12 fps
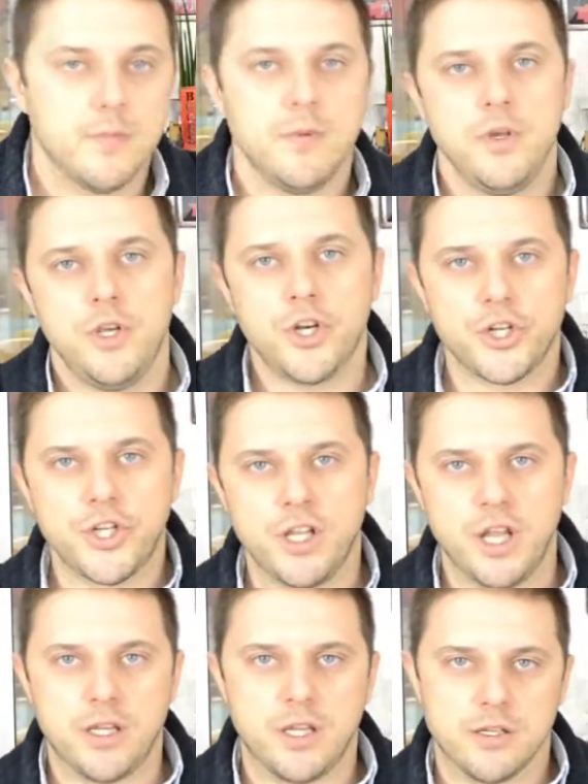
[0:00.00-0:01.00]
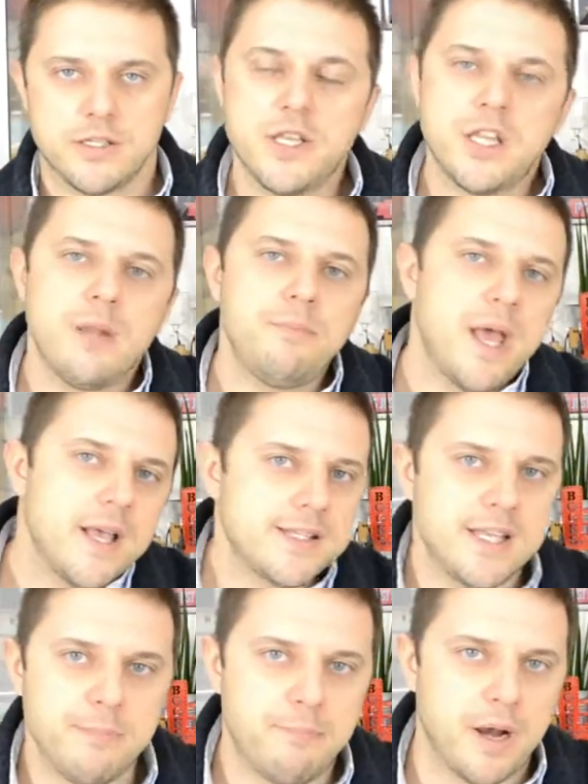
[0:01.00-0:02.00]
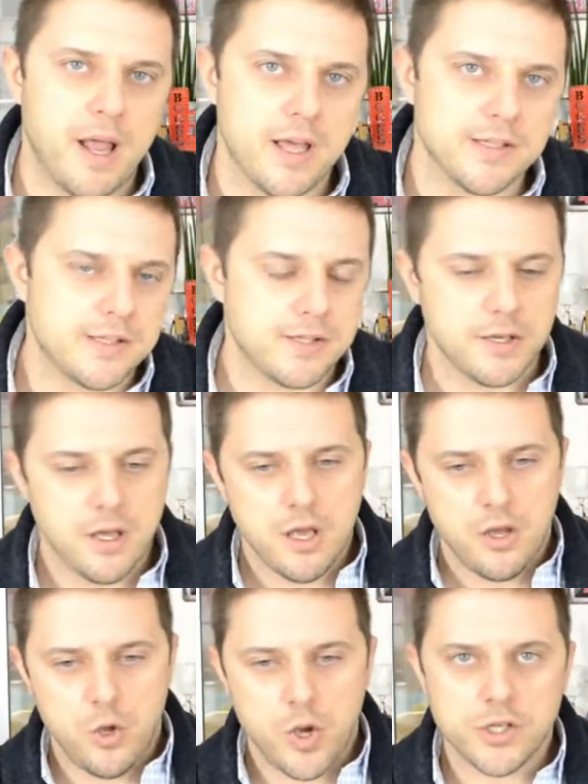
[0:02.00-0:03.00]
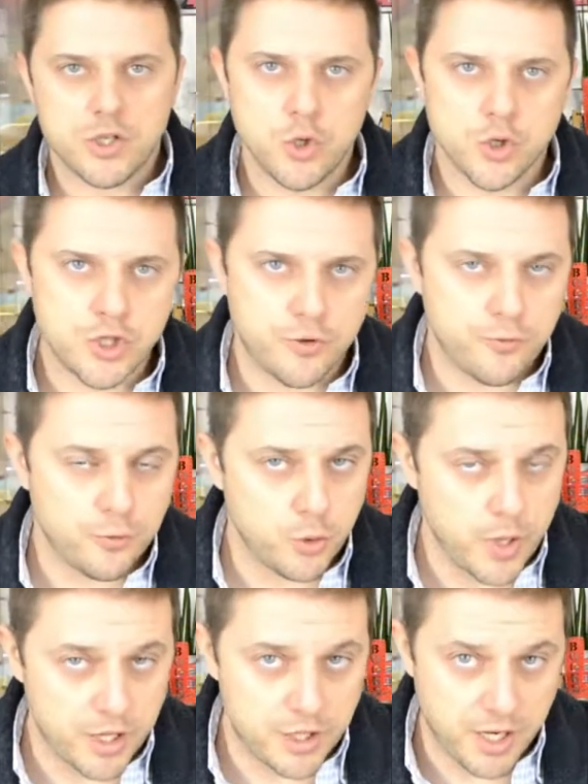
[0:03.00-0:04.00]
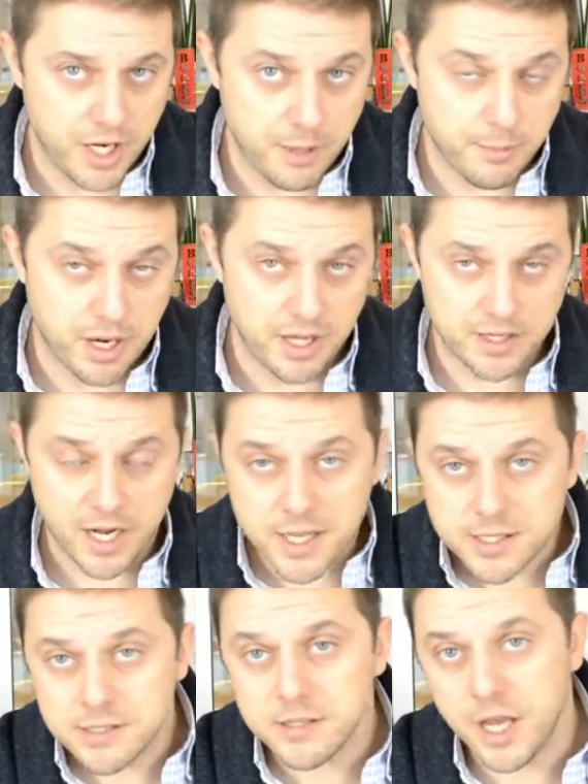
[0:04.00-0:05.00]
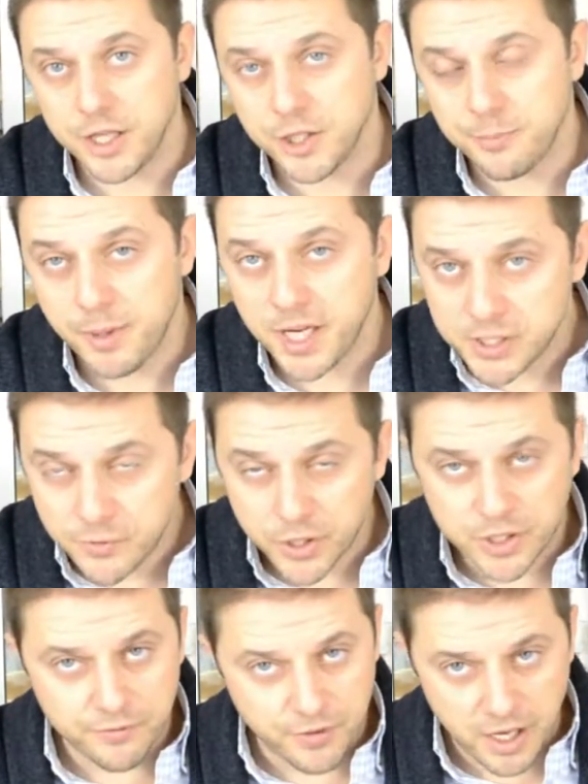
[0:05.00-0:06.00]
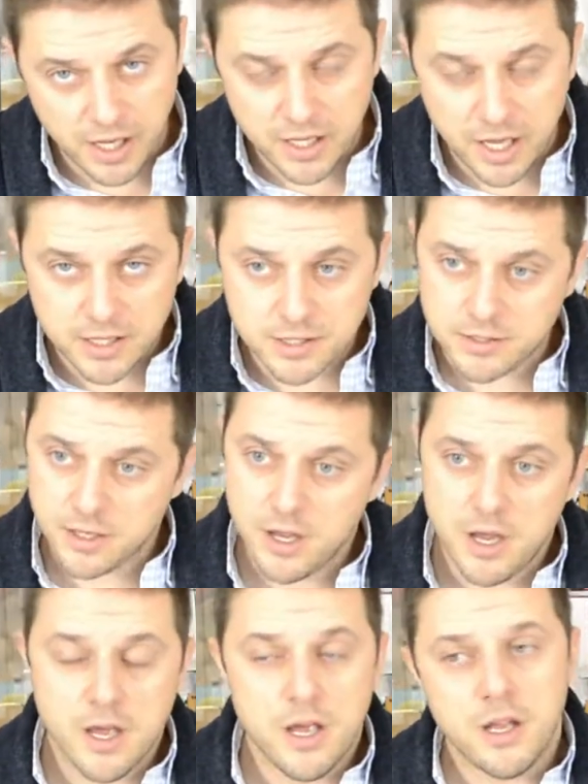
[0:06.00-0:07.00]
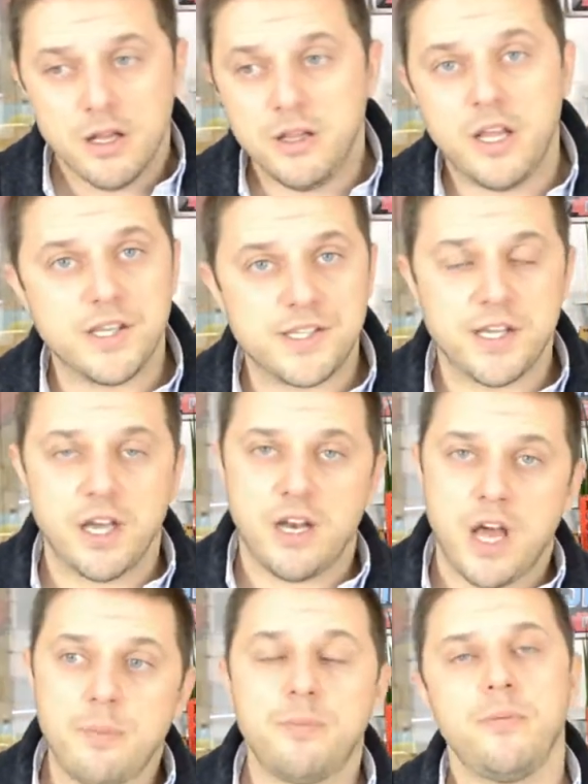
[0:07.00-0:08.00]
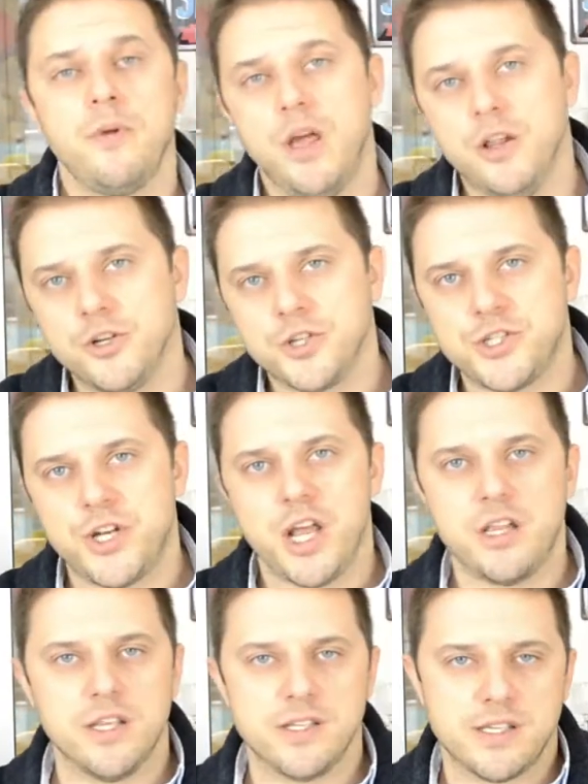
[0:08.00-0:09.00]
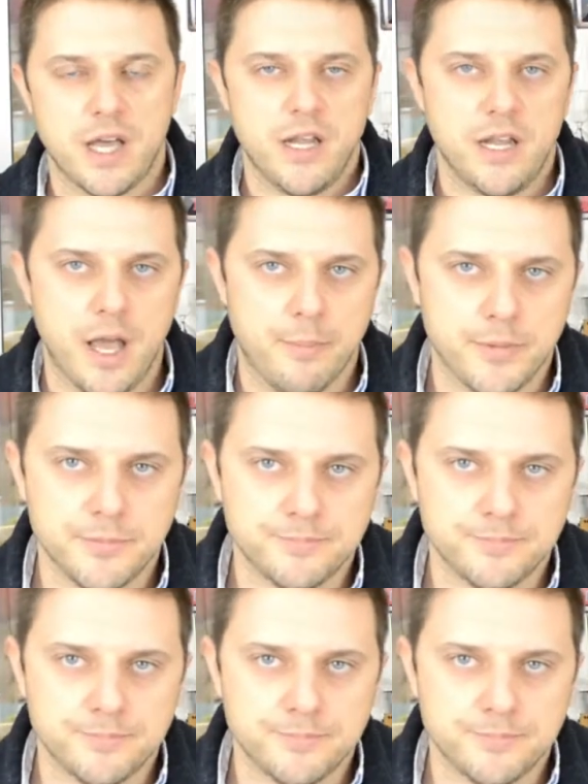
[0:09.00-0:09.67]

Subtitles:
Here are the details. It can be as simple as you ask user to enter an email address, enter password, validate, they sign up, and they're straight inside the app.